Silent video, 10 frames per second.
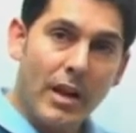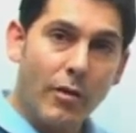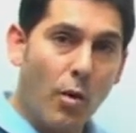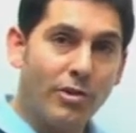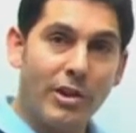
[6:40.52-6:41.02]

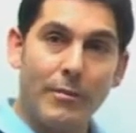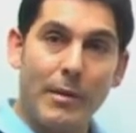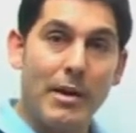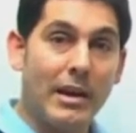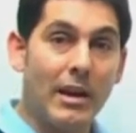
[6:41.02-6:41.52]
of course, I'm
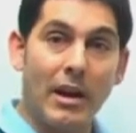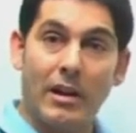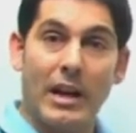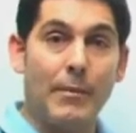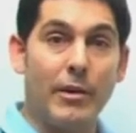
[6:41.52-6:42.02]
not making a
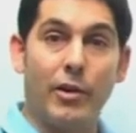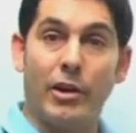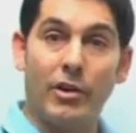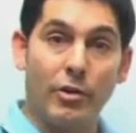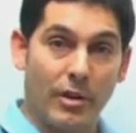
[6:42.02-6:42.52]
claim that you're
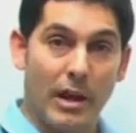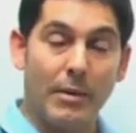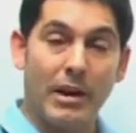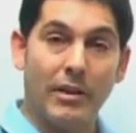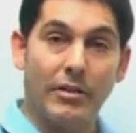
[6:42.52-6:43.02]
going to do
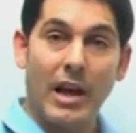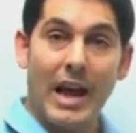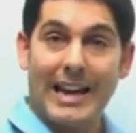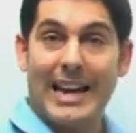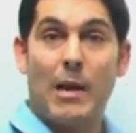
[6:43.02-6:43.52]
that, because
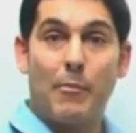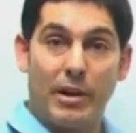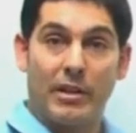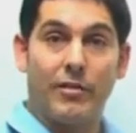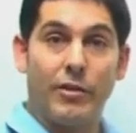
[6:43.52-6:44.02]
I can't
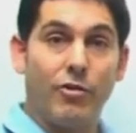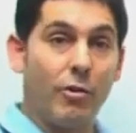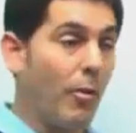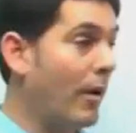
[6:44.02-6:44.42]
predict the future.